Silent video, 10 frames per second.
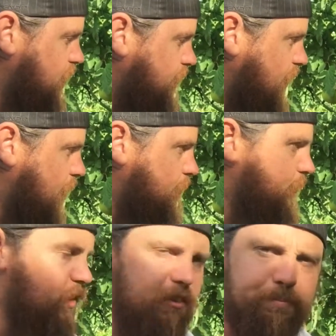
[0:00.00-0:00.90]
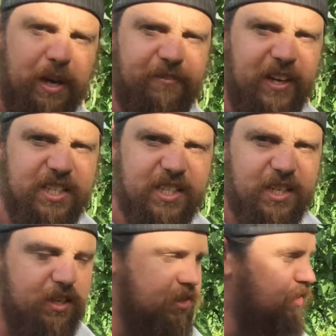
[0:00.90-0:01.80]
of beefies,
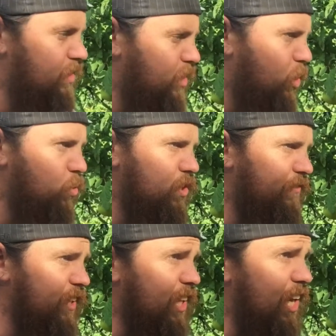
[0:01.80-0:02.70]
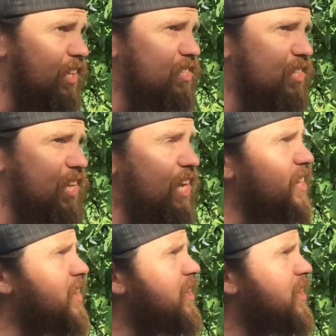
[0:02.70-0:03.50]
all different colours and that.